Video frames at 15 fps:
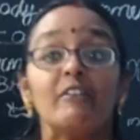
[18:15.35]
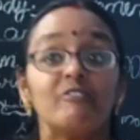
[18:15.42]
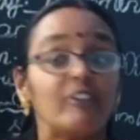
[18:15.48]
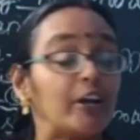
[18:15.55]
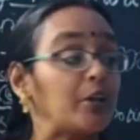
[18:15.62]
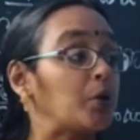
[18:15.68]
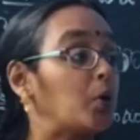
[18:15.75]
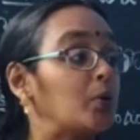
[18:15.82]

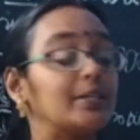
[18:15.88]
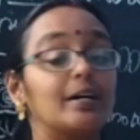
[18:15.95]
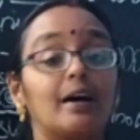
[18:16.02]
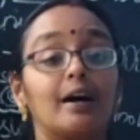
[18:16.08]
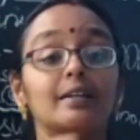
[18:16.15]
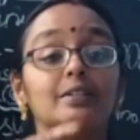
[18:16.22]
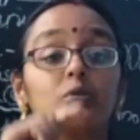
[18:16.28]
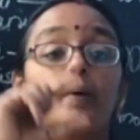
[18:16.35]
We know
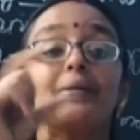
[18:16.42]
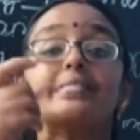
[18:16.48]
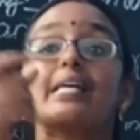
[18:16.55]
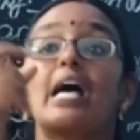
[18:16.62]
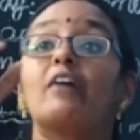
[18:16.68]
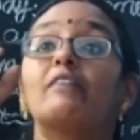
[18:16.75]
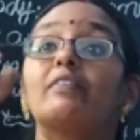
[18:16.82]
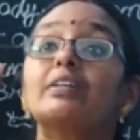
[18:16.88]
the earthworm is
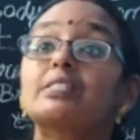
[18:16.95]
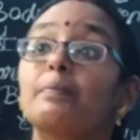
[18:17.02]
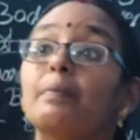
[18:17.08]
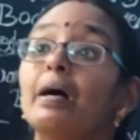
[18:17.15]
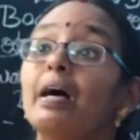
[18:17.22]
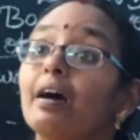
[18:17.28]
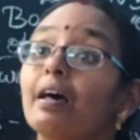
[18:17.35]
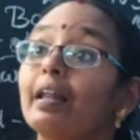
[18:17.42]
having some
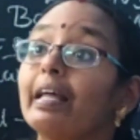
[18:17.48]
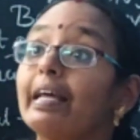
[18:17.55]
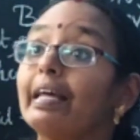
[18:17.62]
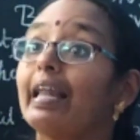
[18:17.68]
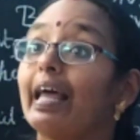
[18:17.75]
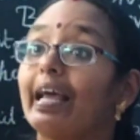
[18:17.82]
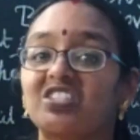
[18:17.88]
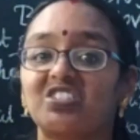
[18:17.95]

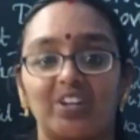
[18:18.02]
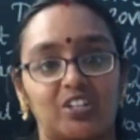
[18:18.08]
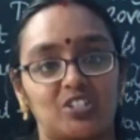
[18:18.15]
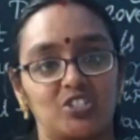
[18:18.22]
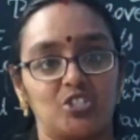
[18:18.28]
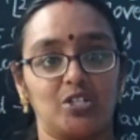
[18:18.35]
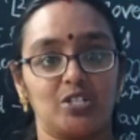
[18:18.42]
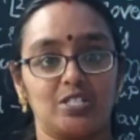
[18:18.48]
ring-like
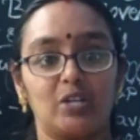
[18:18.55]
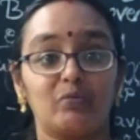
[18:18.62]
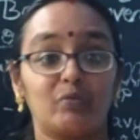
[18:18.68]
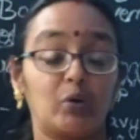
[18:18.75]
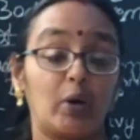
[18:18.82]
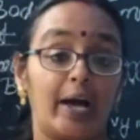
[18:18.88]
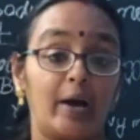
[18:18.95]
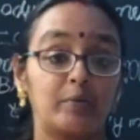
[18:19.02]
structures. If you
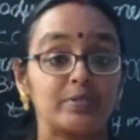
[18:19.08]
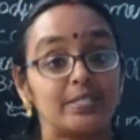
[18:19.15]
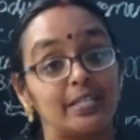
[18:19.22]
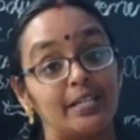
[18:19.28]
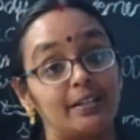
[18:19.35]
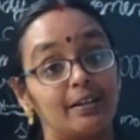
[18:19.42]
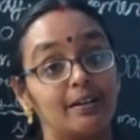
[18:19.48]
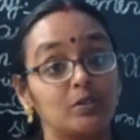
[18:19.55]
have
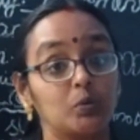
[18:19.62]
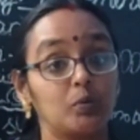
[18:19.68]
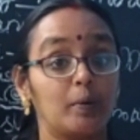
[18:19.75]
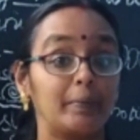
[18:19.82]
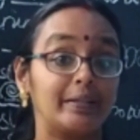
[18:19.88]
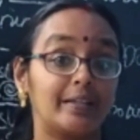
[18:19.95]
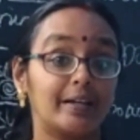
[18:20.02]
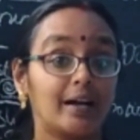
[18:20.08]
seen earthworm
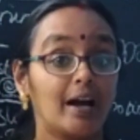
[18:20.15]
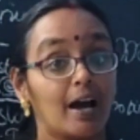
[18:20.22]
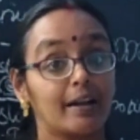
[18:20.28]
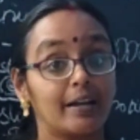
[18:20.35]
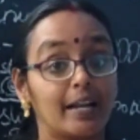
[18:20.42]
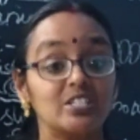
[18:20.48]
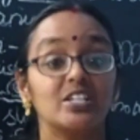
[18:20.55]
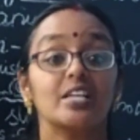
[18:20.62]
in the
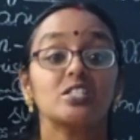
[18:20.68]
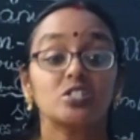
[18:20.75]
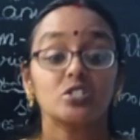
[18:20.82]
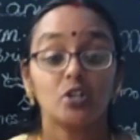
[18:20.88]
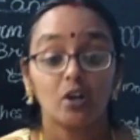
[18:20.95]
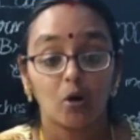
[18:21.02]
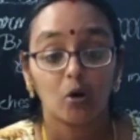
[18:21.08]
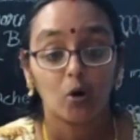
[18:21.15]
garden, just
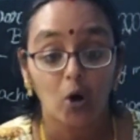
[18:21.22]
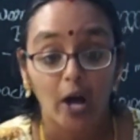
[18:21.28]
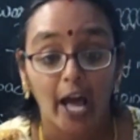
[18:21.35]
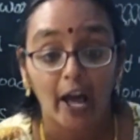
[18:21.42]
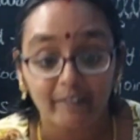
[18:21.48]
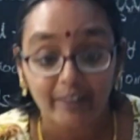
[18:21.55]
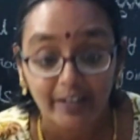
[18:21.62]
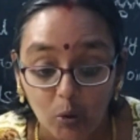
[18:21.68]
go
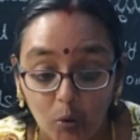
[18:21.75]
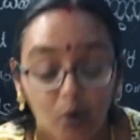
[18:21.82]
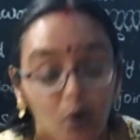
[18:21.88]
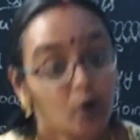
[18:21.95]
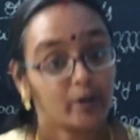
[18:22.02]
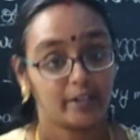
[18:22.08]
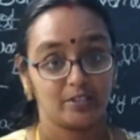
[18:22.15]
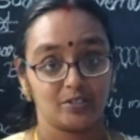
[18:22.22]
have a look
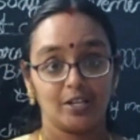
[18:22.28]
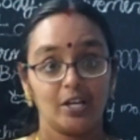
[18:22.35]
on it.